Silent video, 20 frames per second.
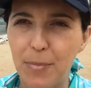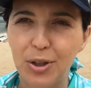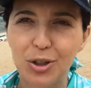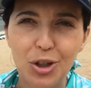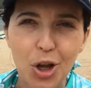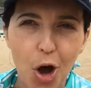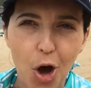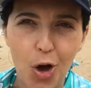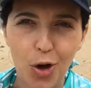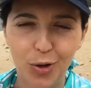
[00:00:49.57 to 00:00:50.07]

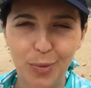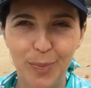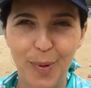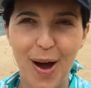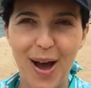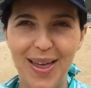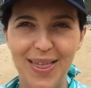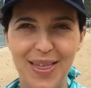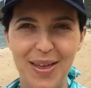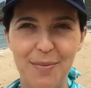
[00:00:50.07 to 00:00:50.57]
told
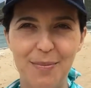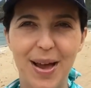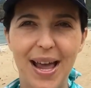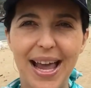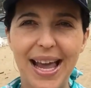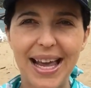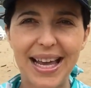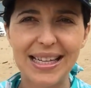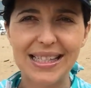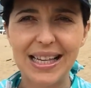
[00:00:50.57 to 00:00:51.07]
by them
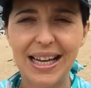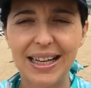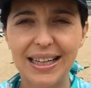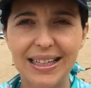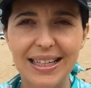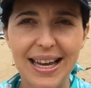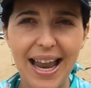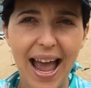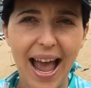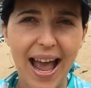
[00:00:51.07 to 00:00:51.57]
is like,
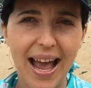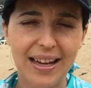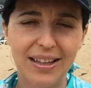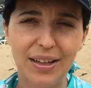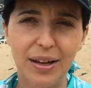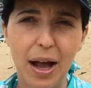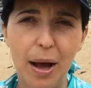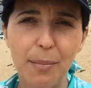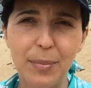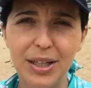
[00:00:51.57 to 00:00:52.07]
Nad,
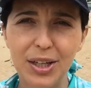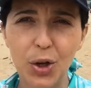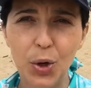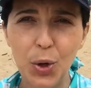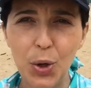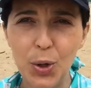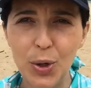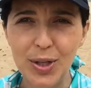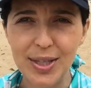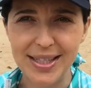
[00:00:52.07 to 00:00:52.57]

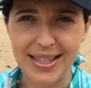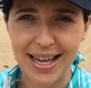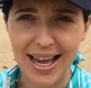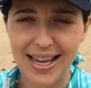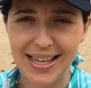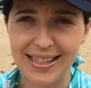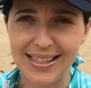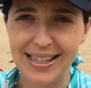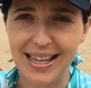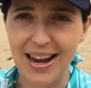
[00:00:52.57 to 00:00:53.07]
who
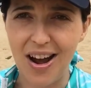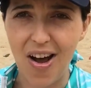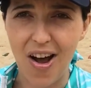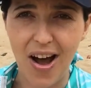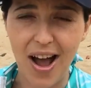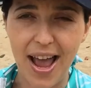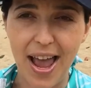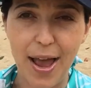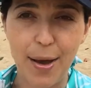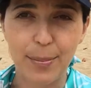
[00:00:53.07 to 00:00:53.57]
says that
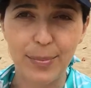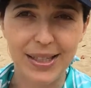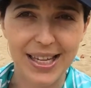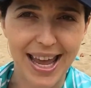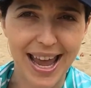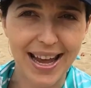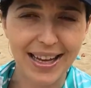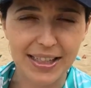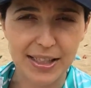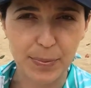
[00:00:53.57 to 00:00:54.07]
I am
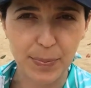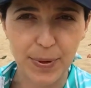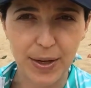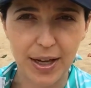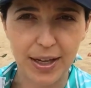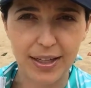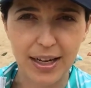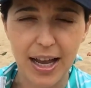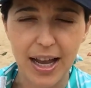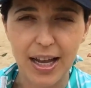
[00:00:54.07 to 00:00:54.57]
the
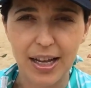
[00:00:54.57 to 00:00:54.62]
expert?